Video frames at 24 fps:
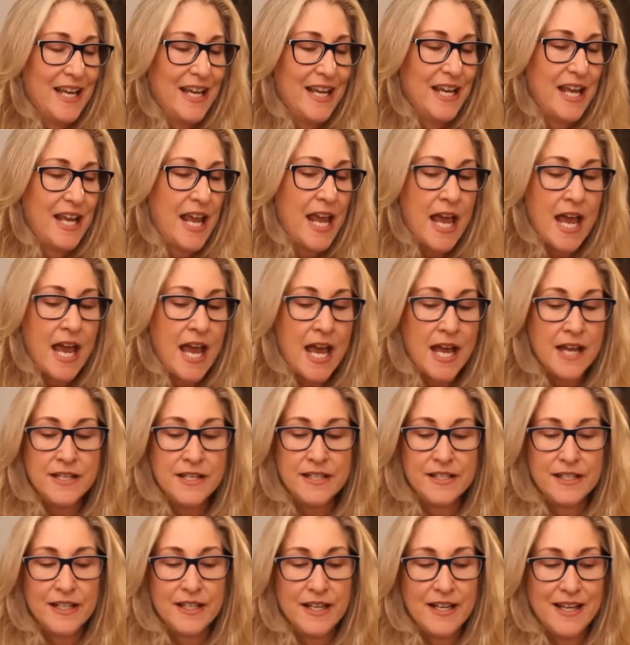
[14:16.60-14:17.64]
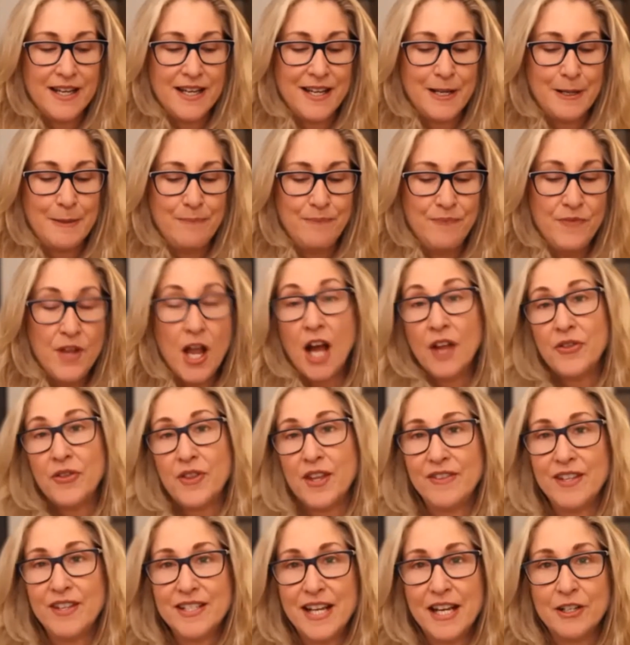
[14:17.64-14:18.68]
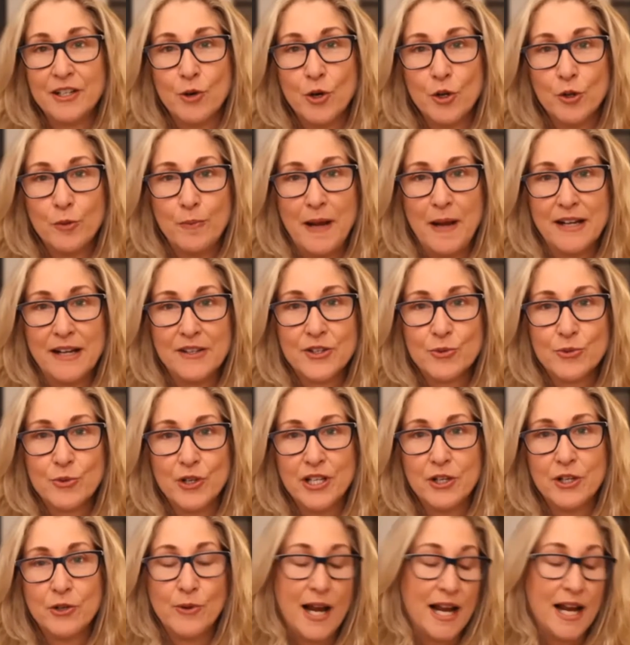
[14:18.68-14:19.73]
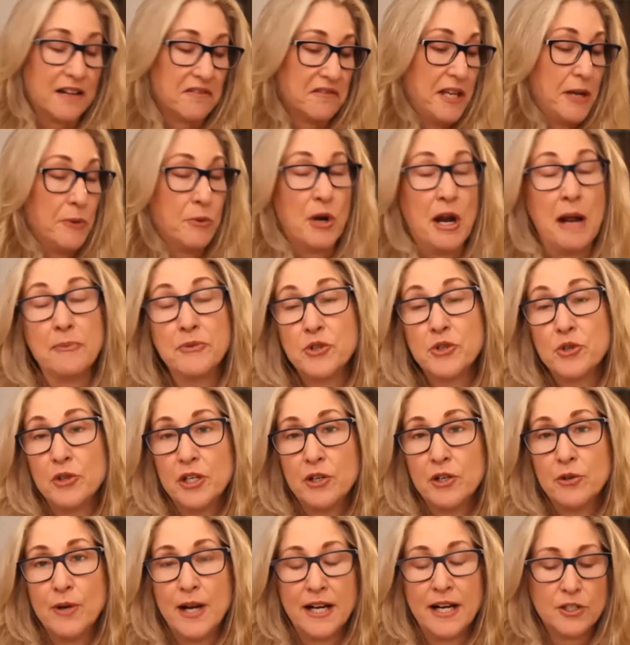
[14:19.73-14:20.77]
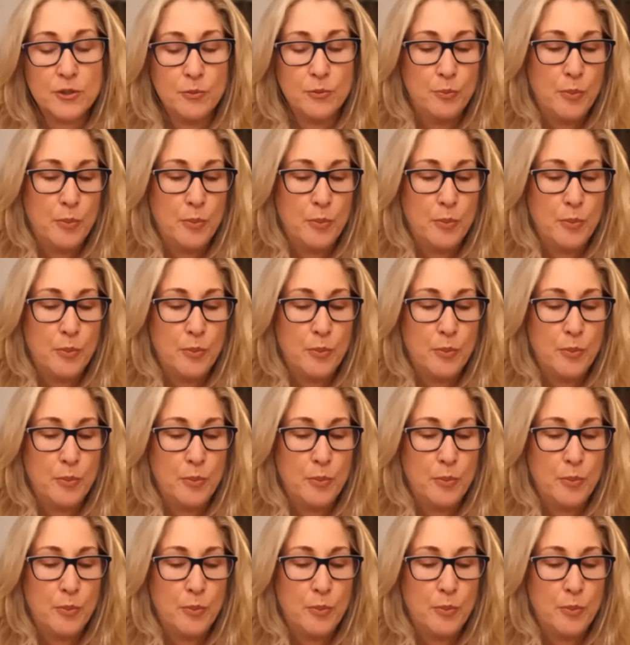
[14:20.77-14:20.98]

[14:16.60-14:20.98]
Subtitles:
And not that the 10 growth paths were incorrect. They were absolutely correct.